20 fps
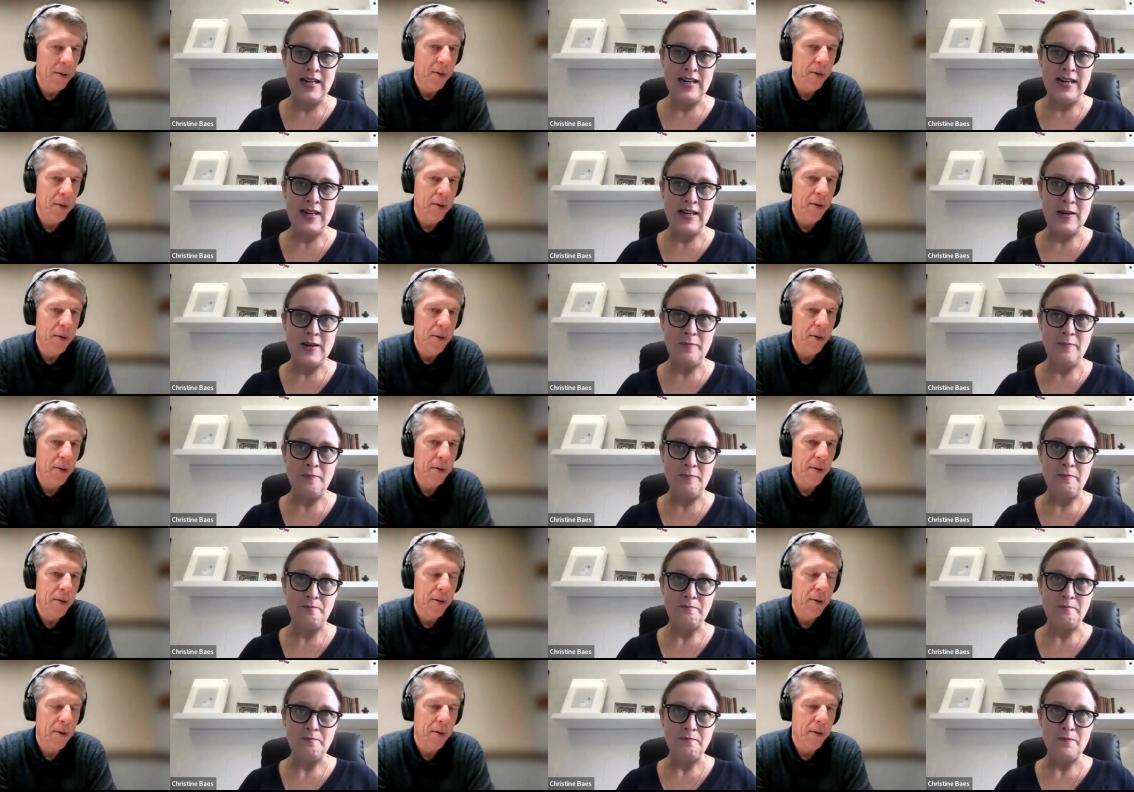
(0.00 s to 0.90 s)

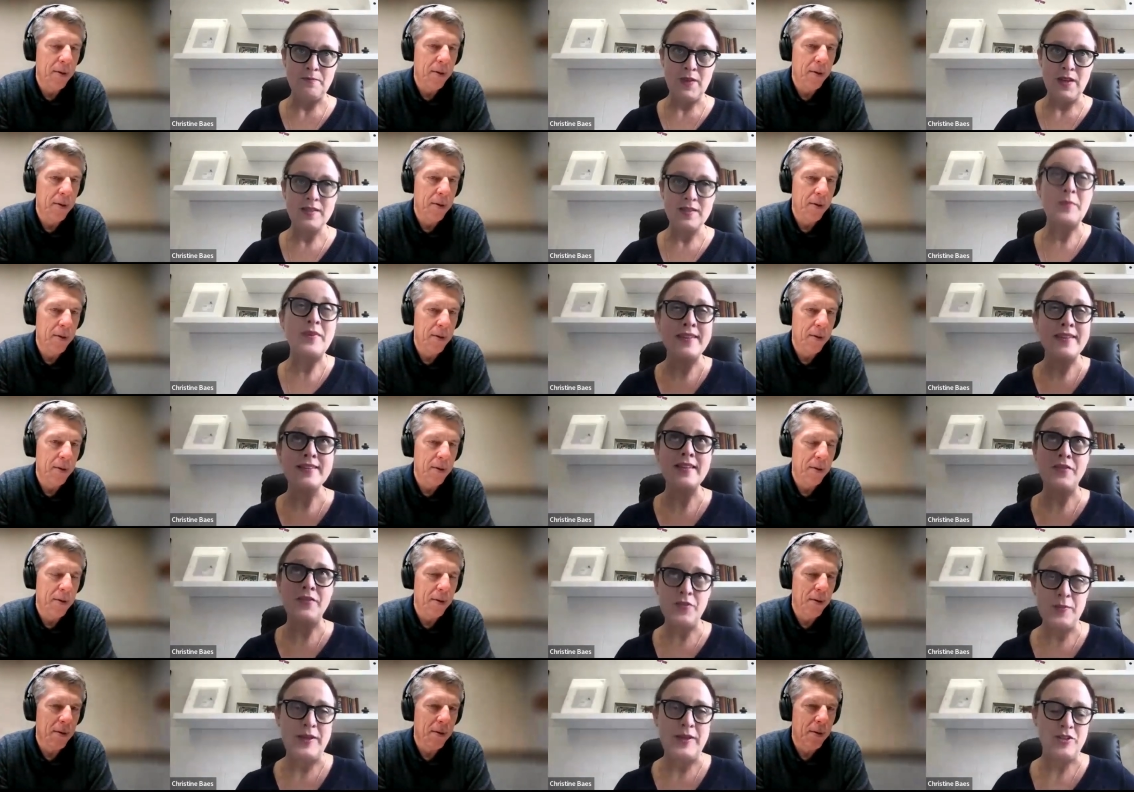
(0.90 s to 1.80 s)
Speaker 1: um, some of this
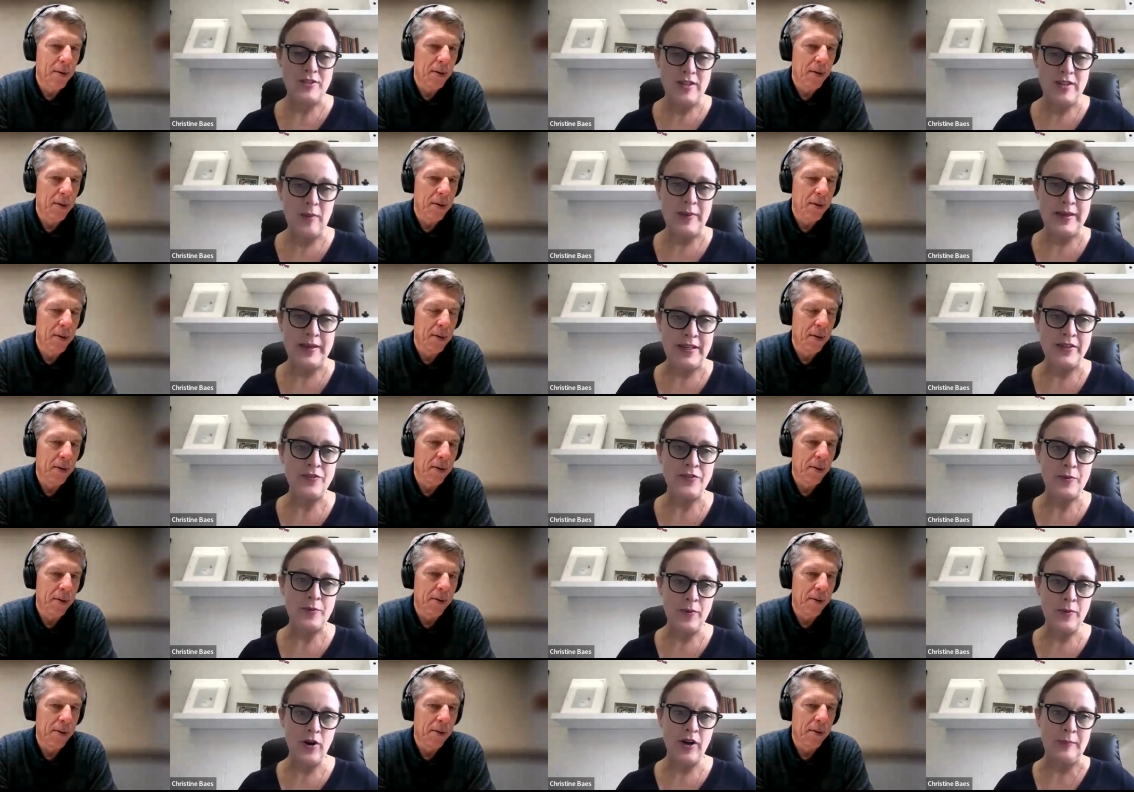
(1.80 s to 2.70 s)
information coming in
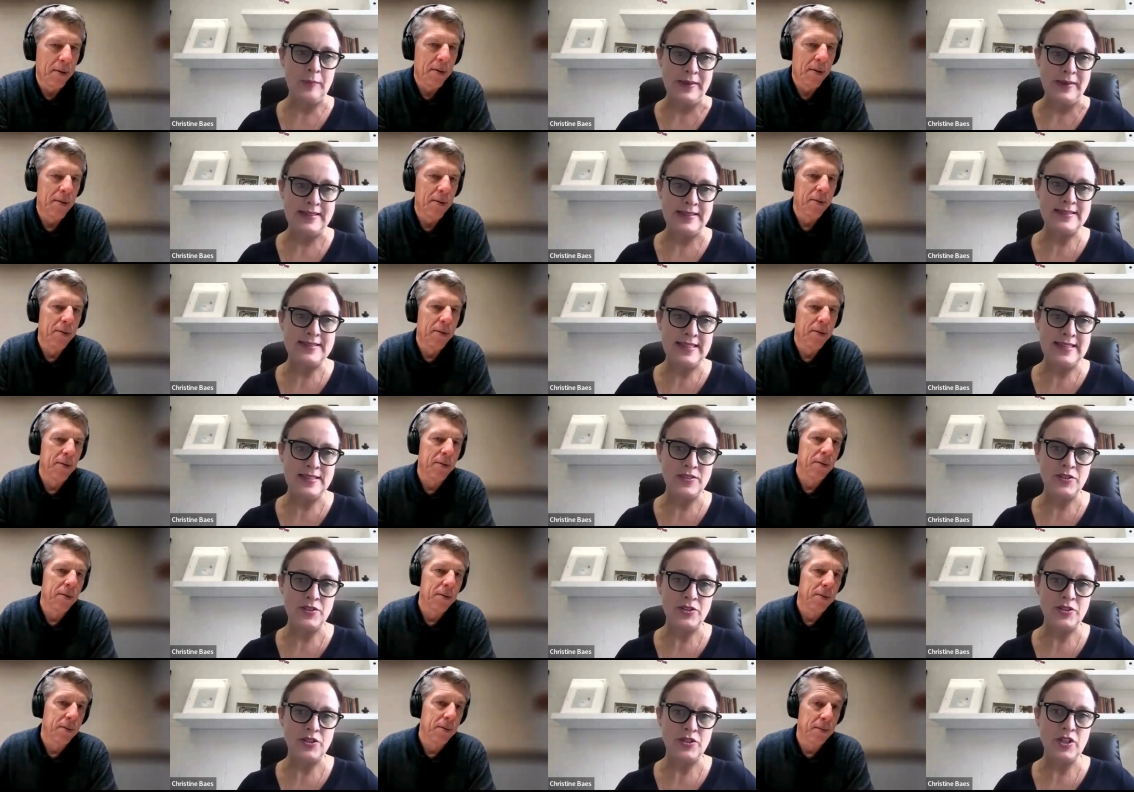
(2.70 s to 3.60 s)
from automated
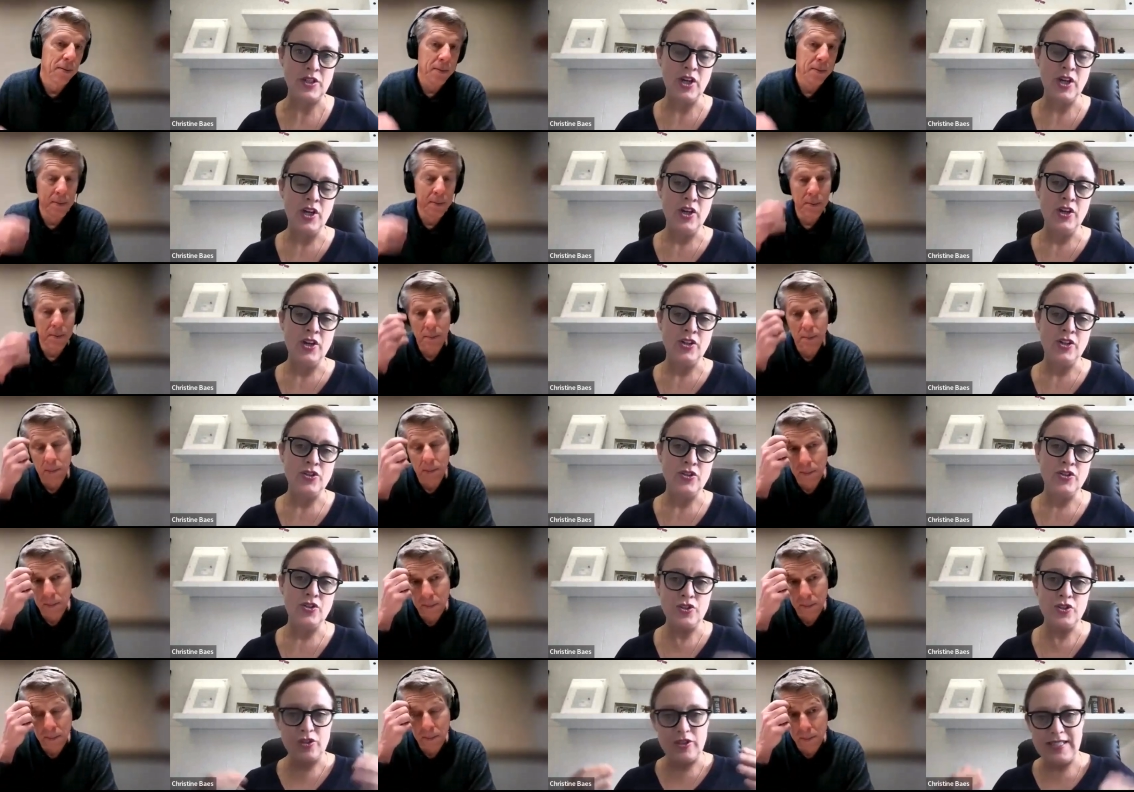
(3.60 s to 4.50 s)
sensors mm-hmm.
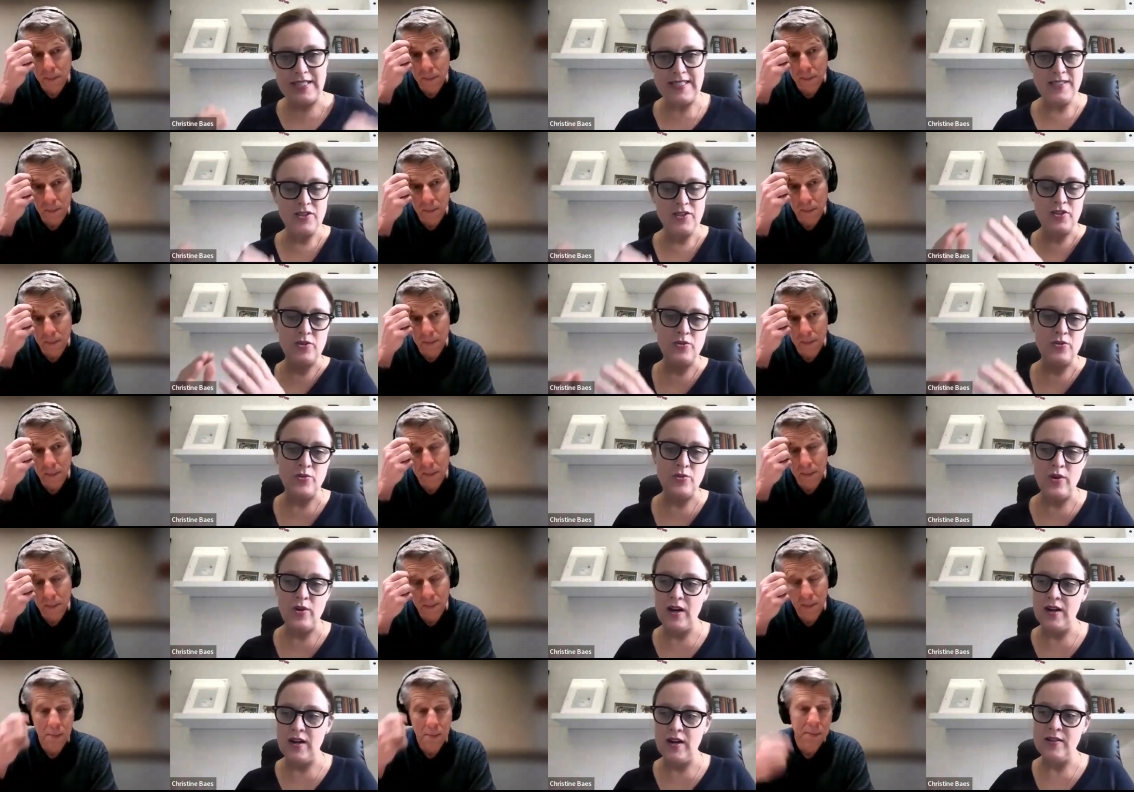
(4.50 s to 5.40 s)
into
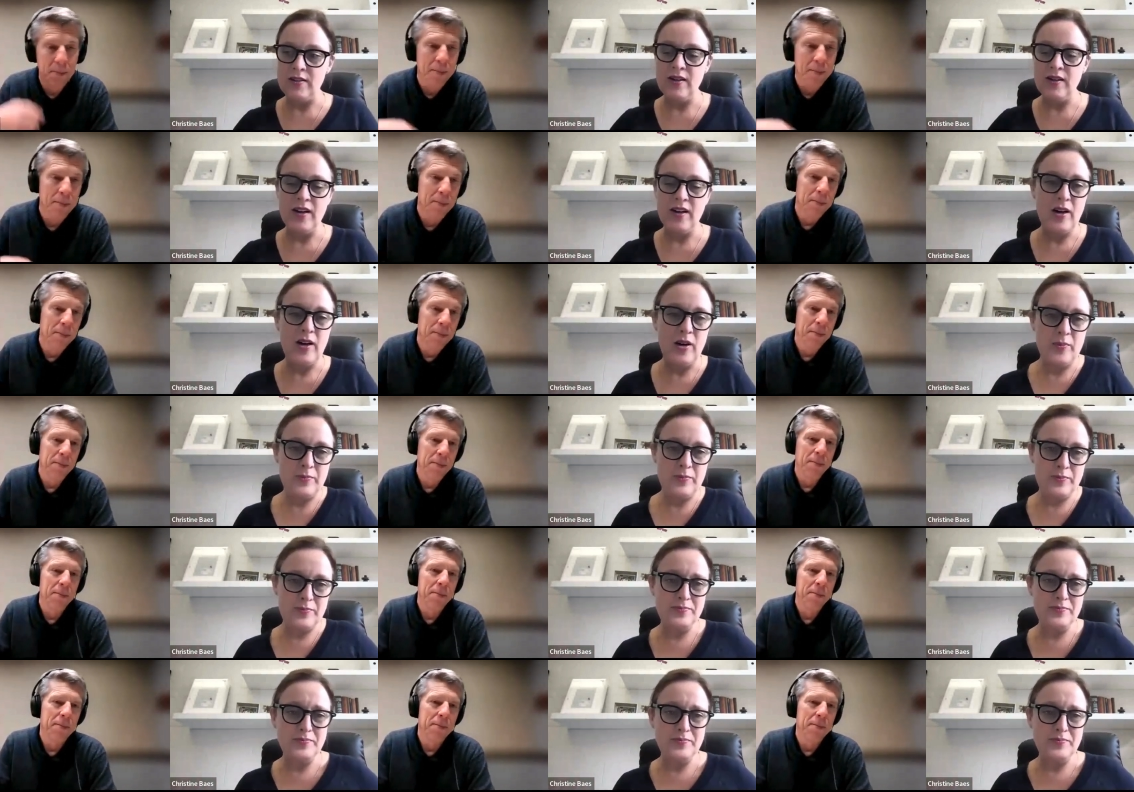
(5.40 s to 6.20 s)
uh, a,